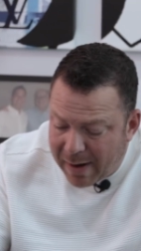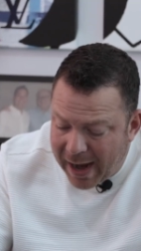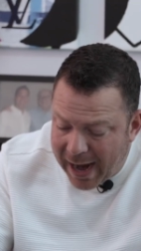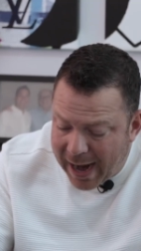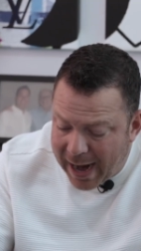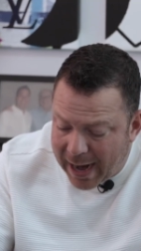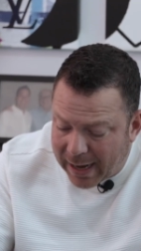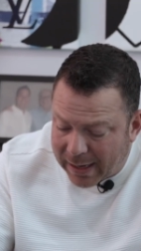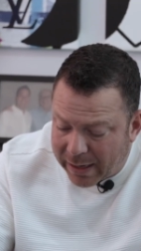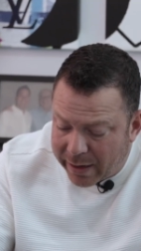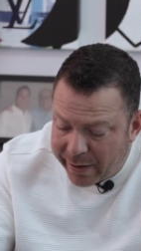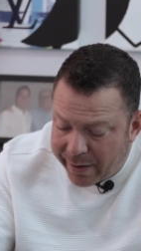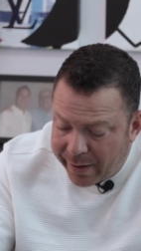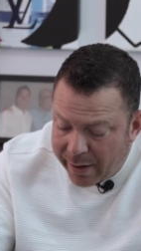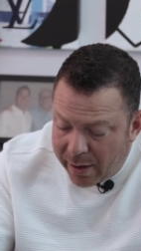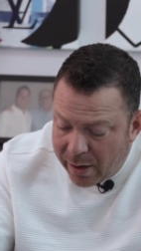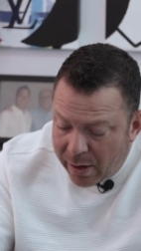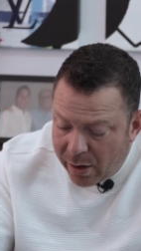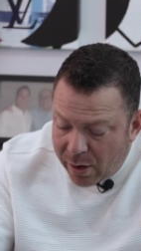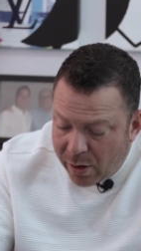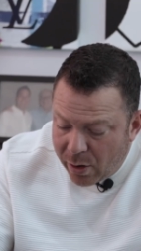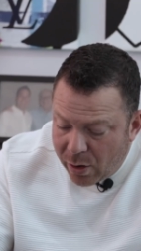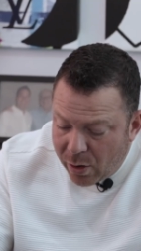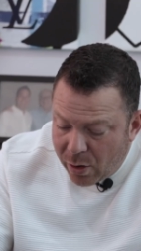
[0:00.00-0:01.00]
back
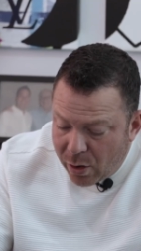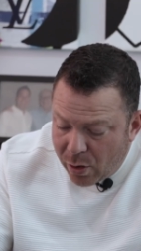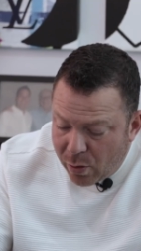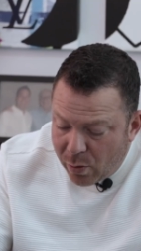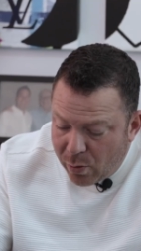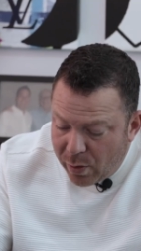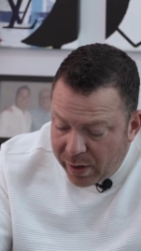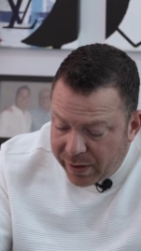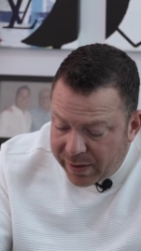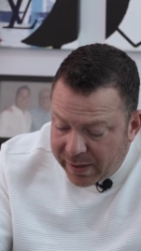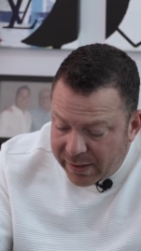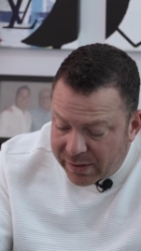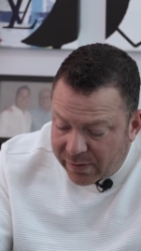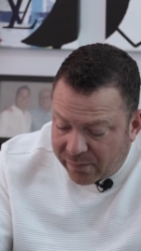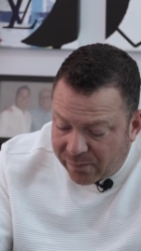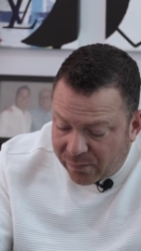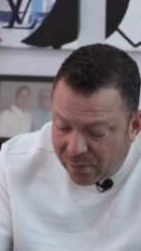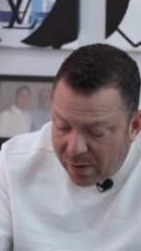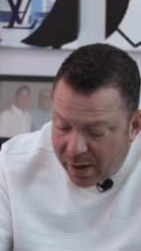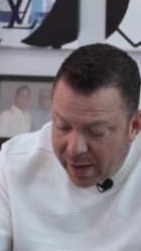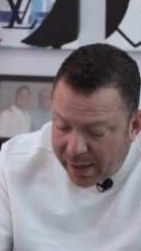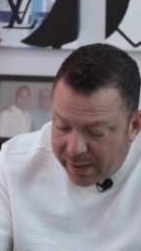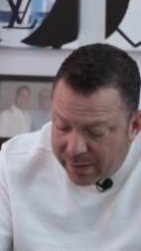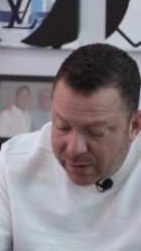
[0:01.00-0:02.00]
with its
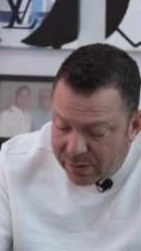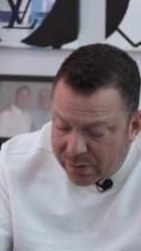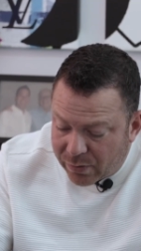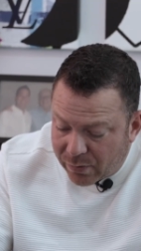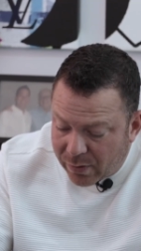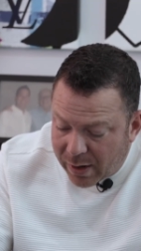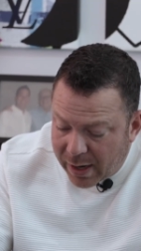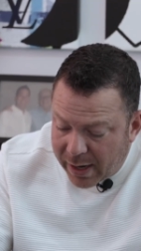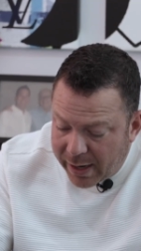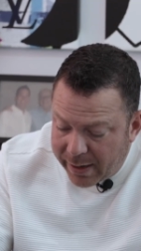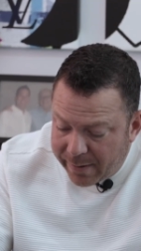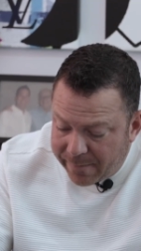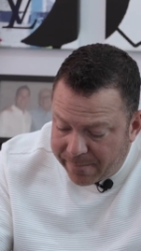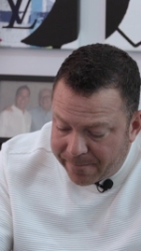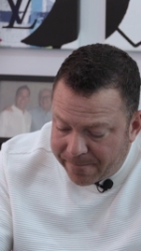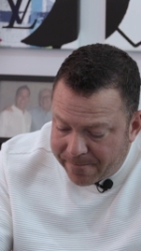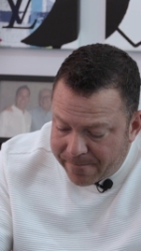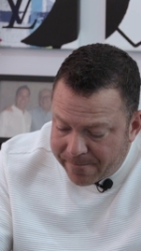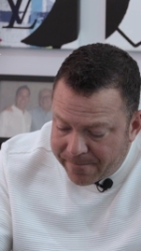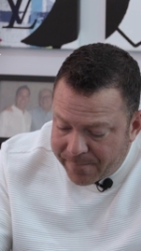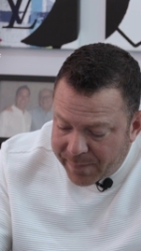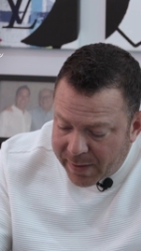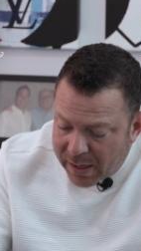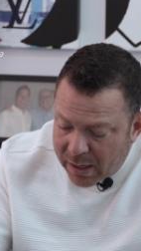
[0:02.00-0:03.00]
friends, right?
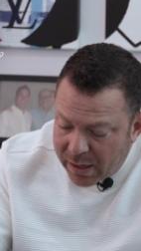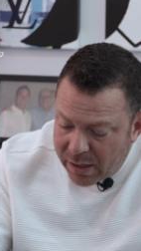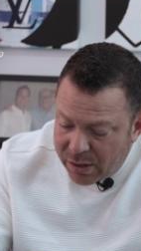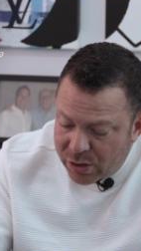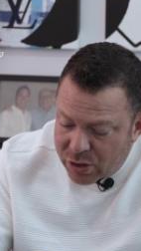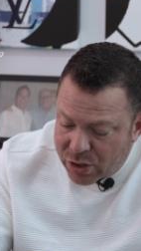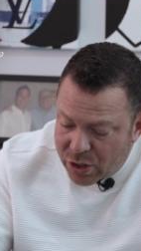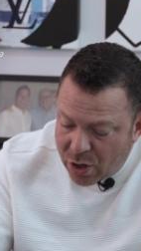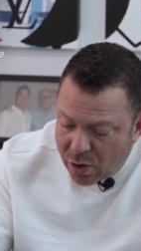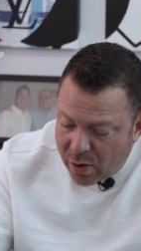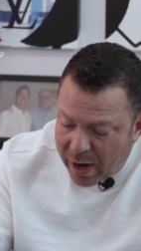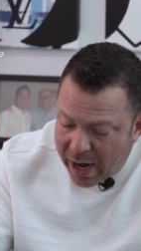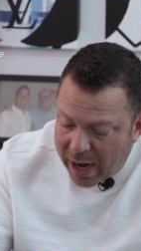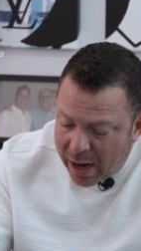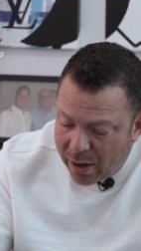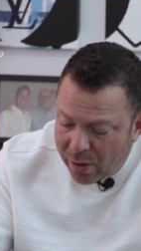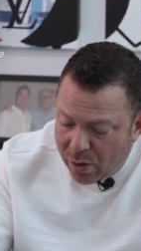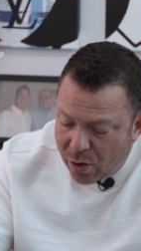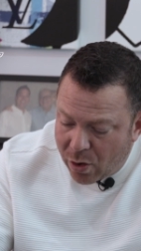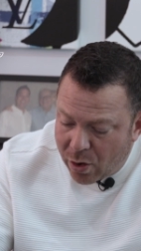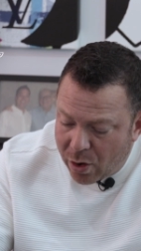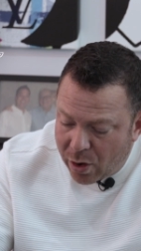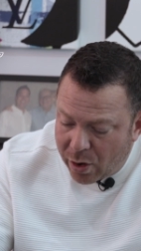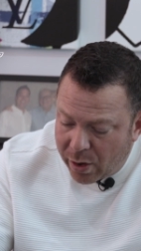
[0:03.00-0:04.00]
And so
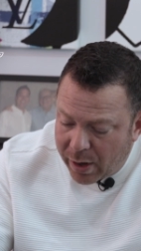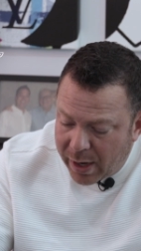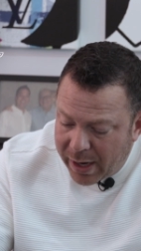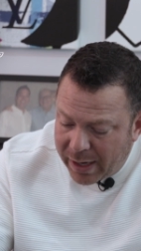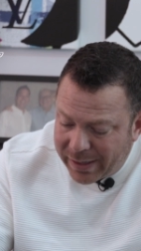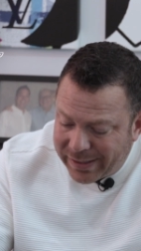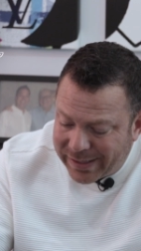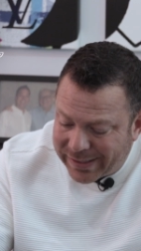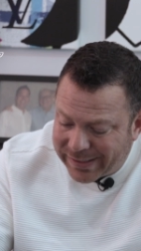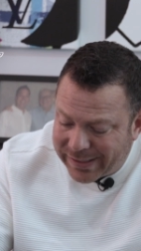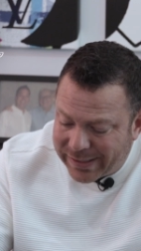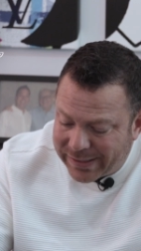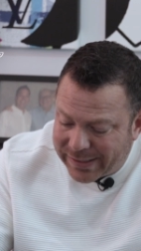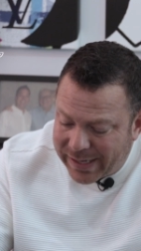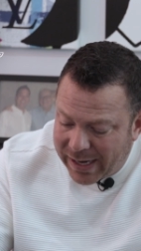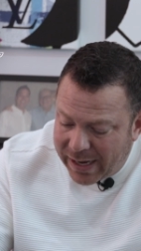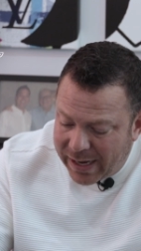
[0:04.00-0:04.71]
how long does it